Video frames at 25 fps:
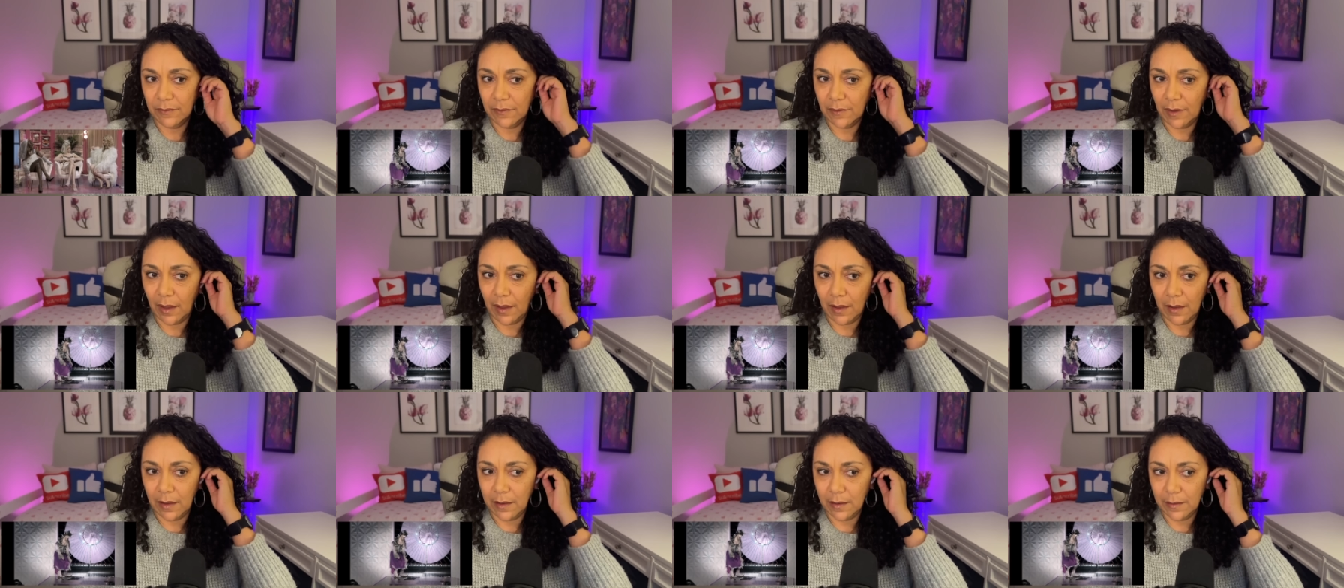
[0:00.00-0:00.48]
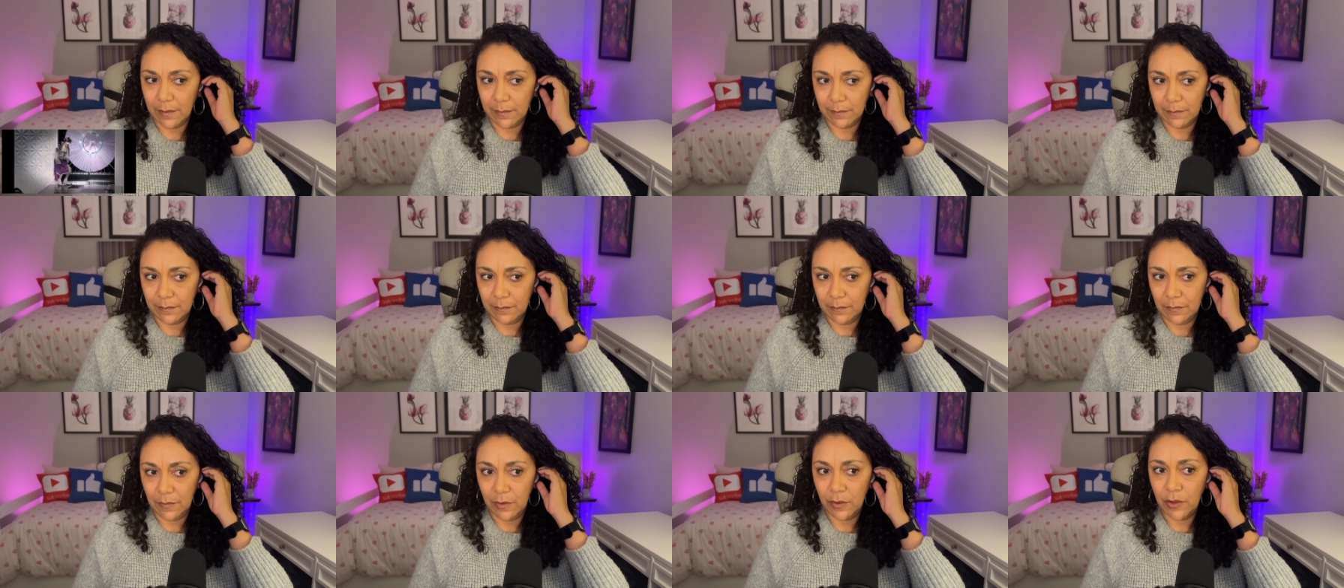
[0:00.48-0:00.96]

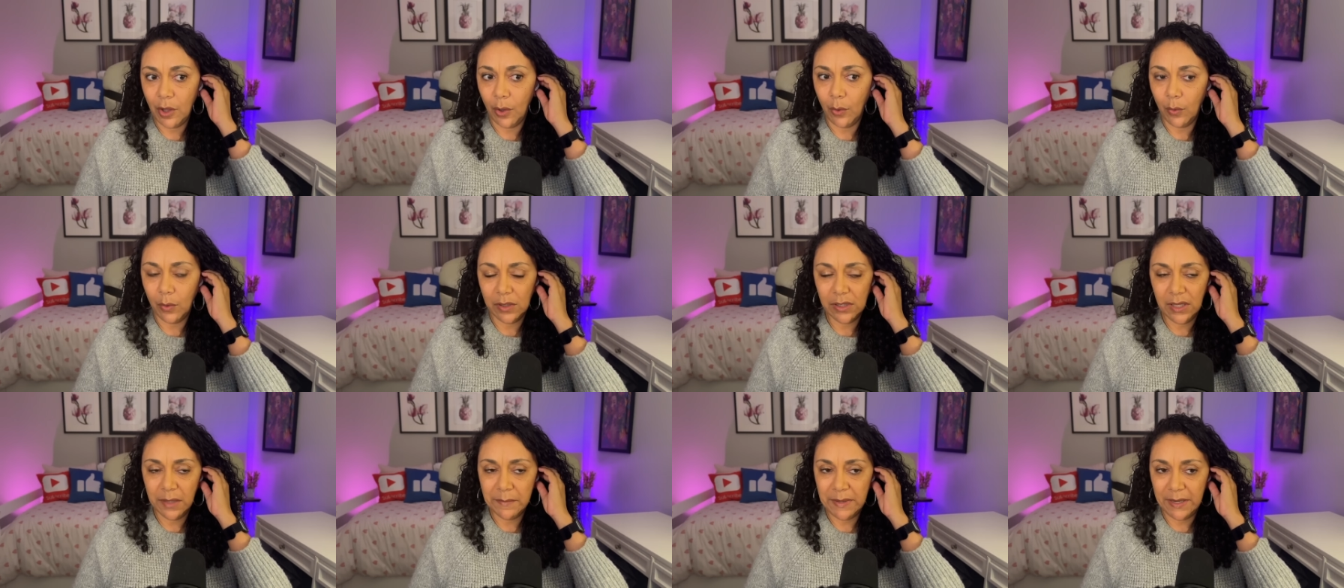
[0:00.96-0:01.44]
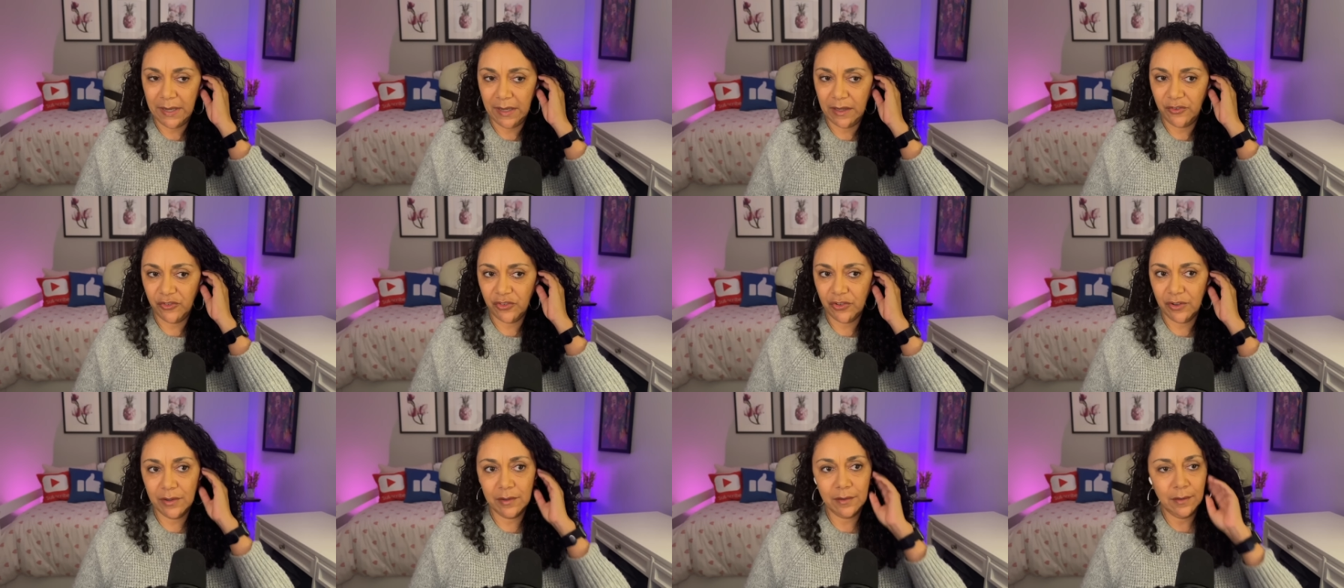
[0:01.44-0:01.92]
no
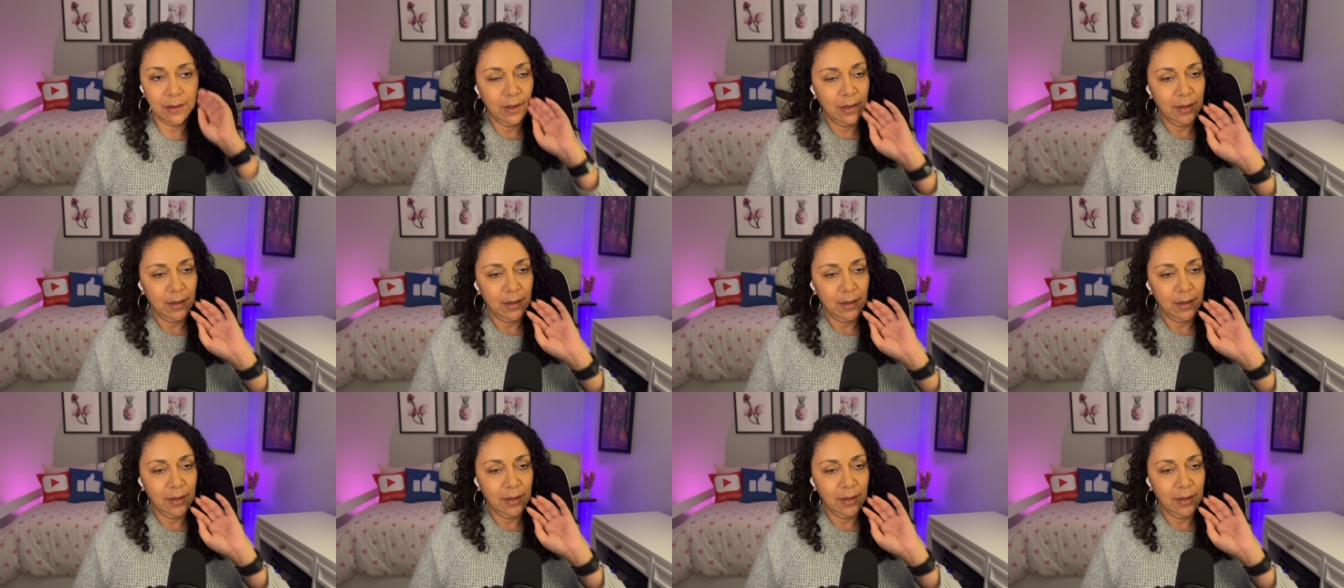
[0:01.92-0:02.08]
elimination.